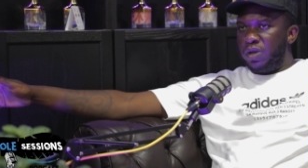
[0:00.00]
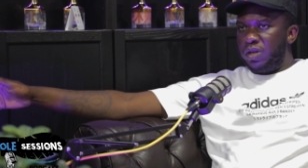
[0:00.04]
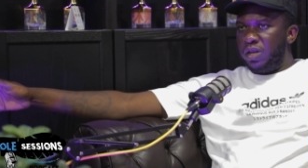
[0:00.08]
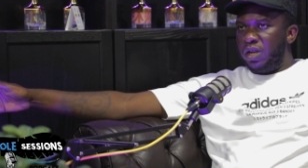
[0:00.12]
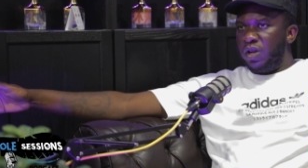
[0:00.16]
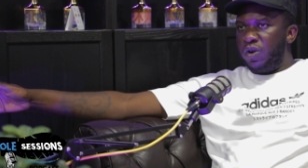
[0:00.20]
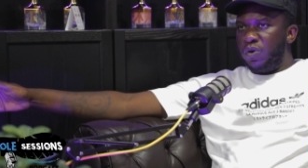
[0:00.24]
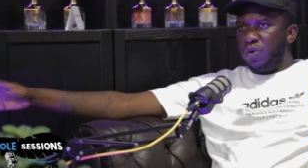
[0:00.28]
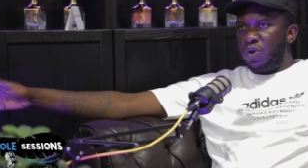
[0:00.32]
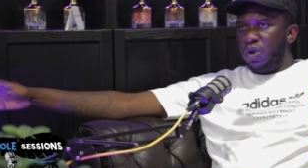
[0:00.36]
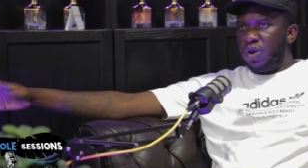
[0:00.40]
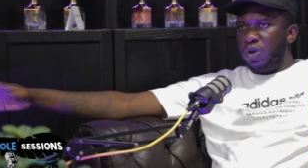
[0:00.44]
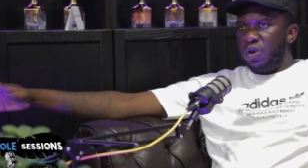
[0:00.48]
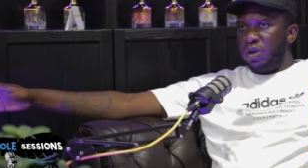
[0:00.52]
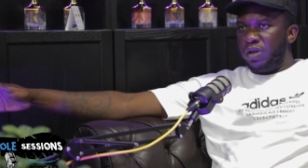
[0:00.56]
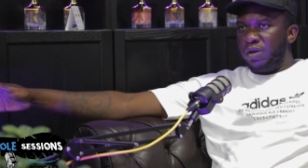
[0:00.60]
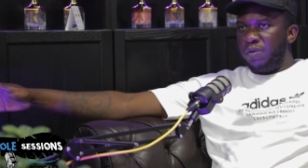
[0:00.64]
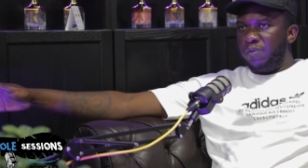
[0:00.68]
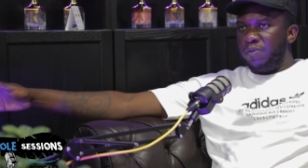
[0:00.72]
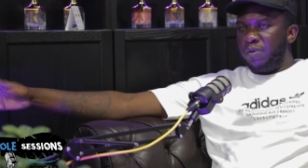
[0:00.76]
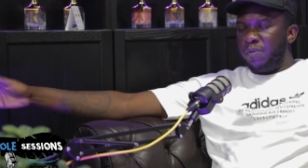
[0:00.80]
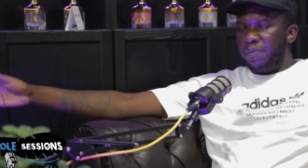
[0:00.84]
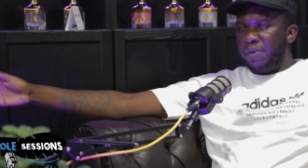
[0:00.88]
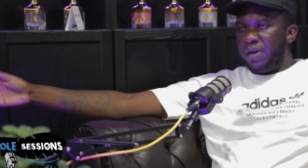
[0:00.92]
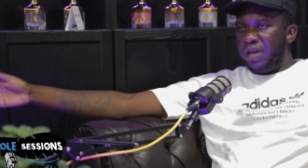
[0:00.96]
are no longer
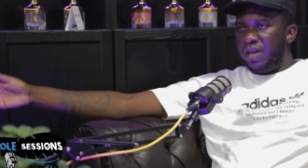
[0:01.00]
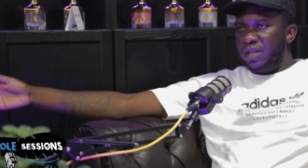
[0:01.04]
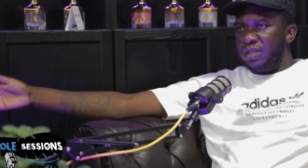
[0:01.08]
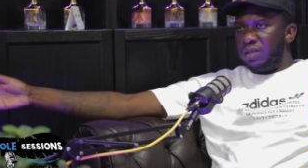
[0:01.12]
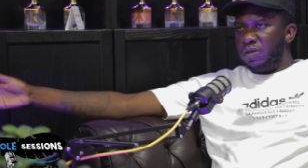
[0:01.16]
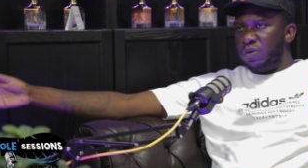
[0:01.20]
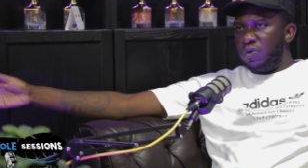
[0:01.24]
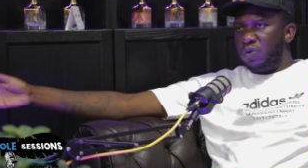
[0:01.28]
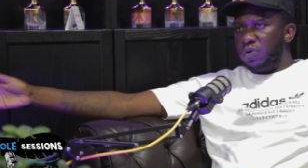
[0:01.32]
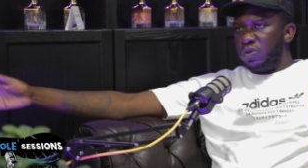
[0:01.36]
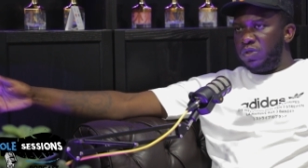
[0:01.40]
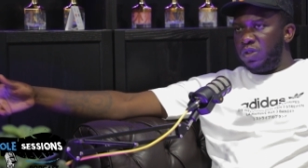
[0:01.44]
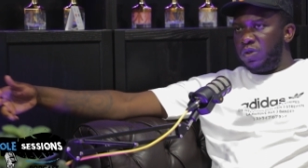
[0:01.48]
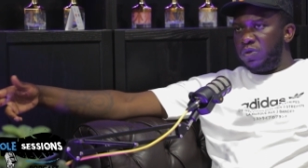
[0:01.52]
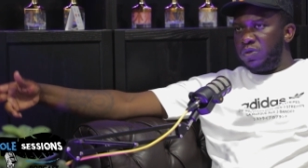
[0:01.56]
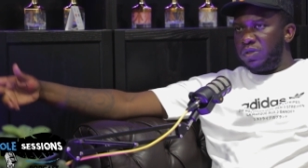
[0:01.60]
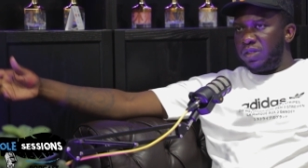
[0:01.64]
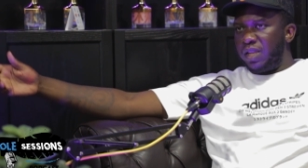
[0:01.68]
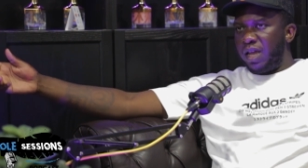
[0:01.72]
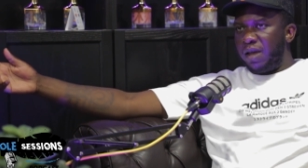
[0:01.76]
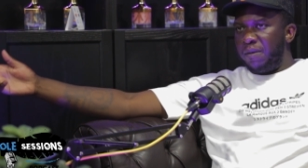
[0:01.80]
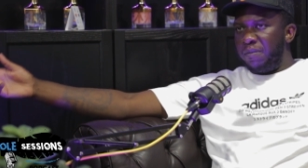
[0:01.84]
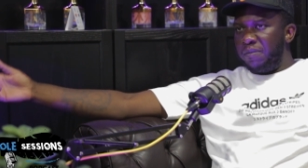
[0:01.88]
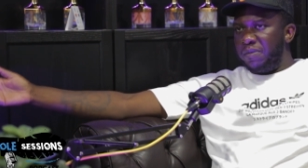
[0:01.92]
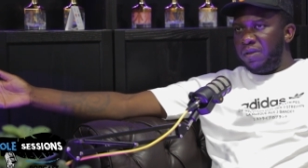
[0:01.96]
prepared to also
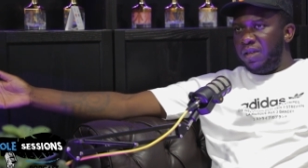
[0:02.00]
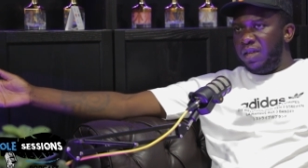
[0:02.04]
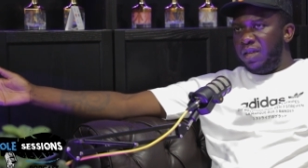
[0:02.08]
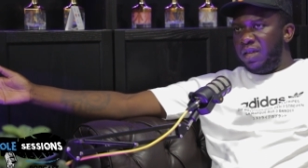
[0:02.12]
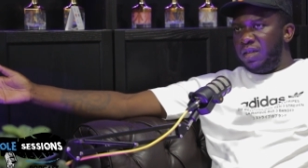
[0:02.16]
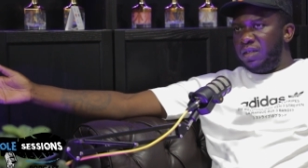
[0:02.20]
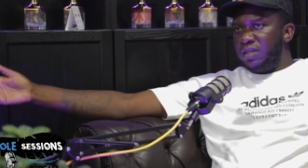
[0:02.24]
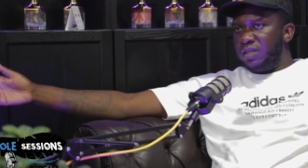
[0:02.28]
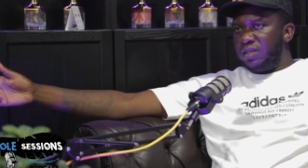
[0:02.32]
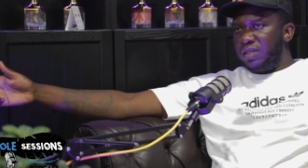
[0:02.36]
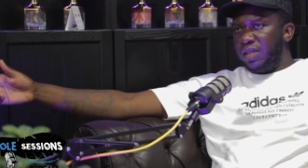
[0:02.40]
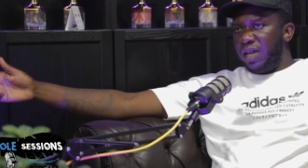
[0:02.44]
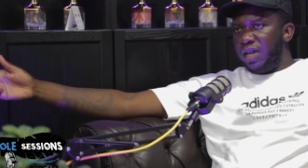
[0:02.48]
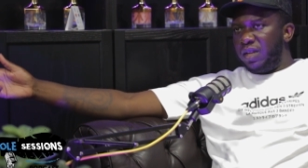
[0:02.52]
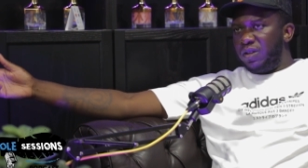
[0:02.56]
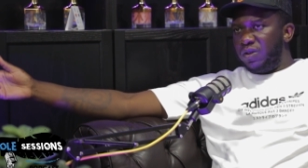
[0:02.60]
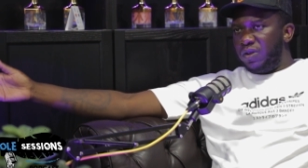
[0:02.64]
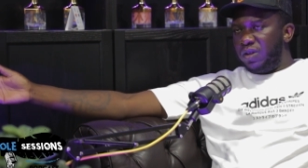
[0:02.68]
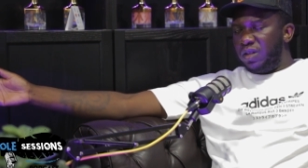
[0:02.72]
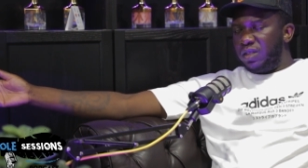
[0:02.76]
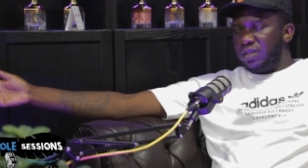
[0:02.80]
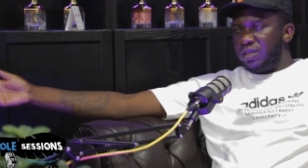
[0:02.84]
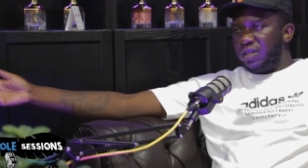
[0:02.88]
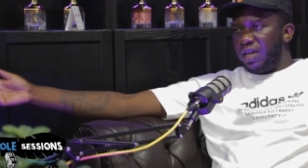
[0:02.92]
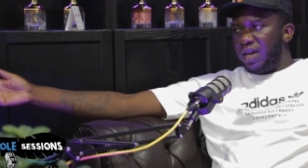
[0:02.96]
stand
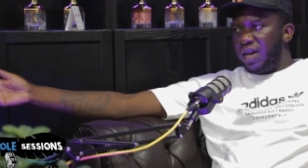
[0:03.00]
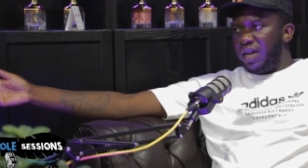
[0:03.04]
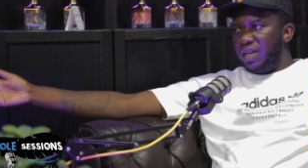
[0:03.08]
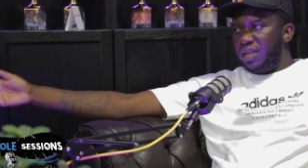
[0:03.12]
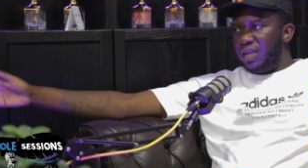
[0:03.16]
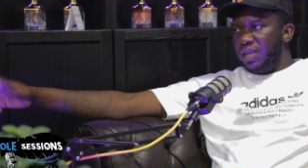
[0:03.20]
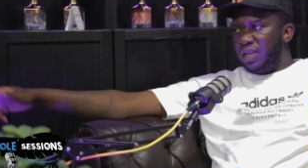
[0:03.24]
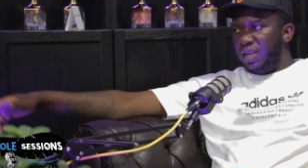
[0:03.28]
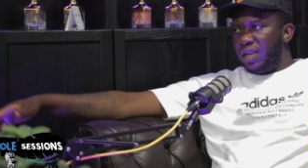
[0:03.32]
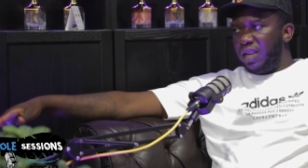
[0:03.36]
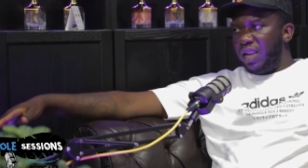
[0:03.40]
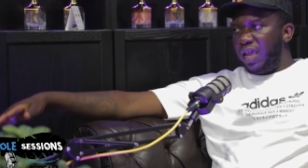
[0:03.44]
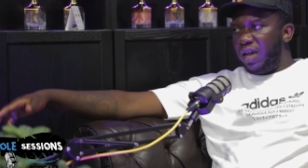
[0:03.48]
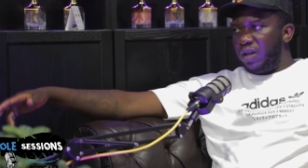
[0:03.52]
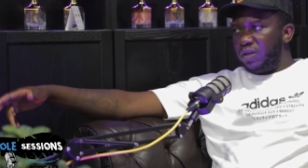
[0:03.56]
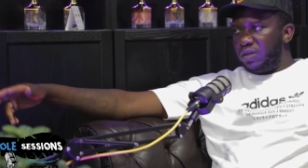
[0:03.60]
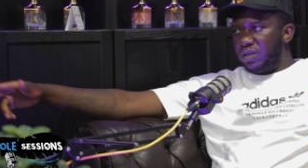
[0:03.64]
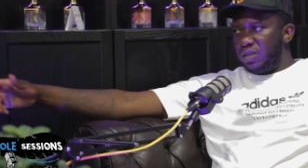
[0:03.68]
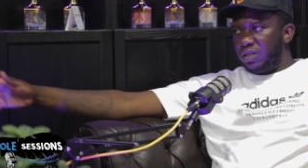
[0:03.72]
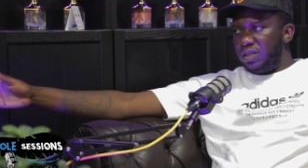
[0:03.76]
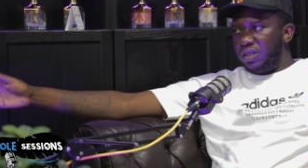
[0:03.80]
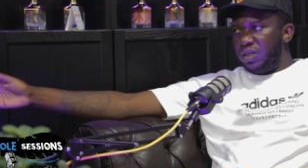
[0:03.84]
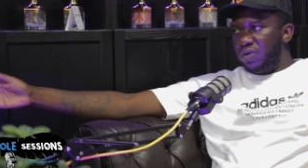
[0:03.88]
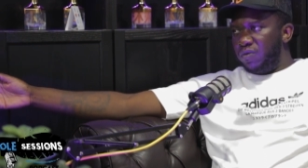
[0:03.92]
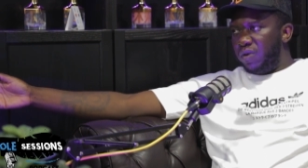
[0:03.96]
on the side and allowed
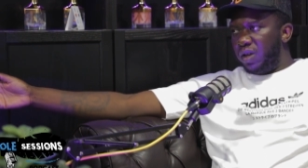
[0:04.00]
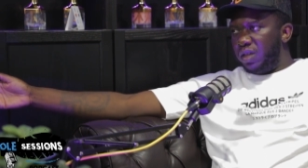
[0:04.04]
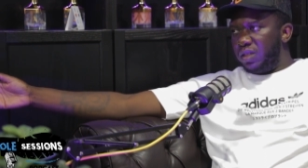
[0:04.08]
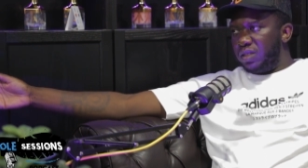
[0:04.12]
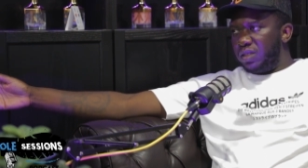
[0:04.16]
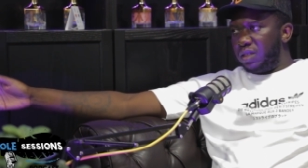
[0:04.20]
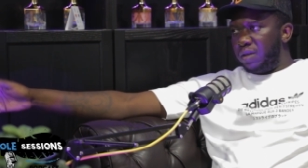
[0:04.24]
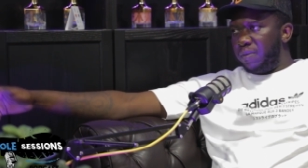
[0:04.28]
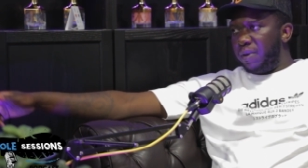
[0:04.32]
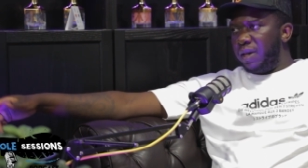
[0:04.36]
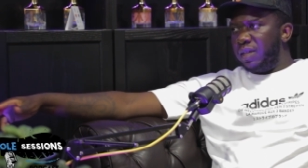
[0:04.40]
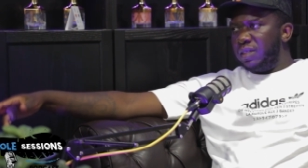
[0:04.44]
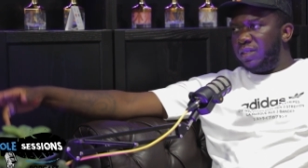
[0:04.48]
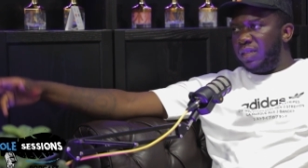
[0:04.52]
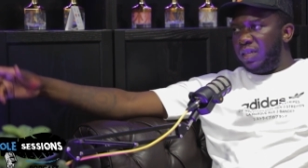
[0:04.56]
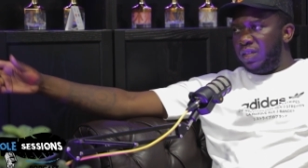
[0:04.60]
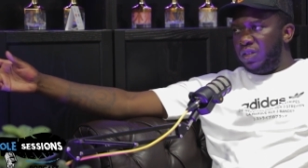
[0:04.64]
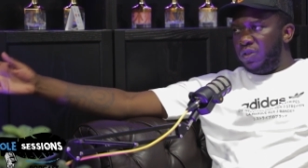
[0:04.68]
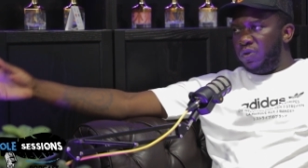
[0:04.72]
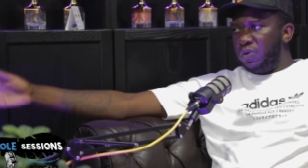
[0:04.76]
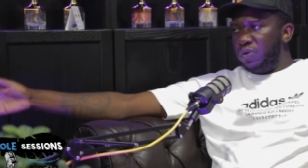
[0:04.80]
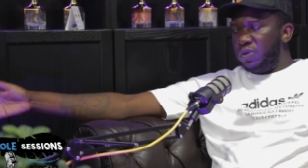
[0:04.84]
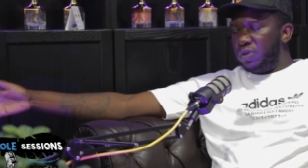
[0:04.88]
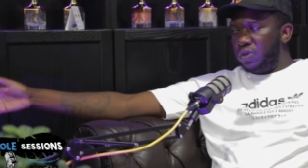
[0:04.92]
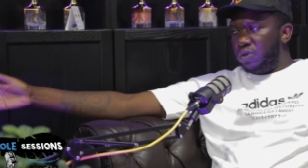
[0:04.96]
to see racism as they
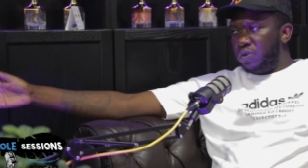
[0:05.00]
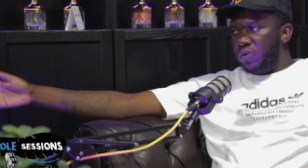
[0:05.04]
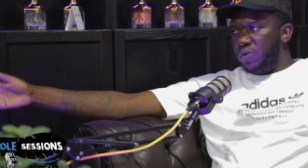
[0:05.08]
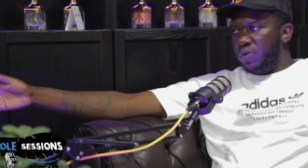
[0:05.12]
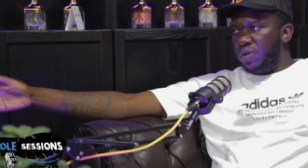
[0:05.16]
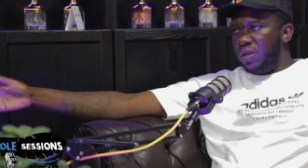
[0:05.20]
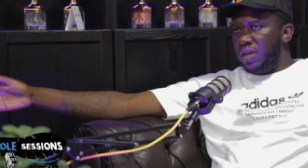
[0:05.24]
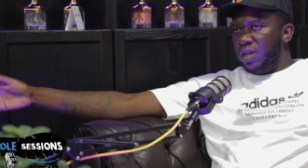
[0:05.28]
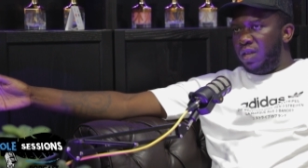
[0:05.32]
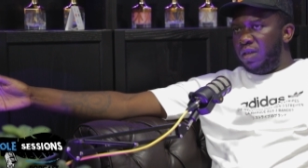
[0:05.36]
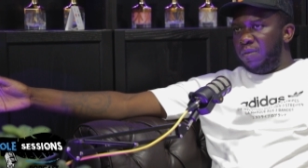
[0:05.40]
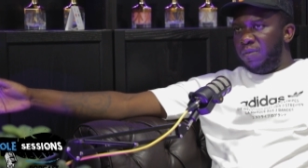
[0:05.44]
used to.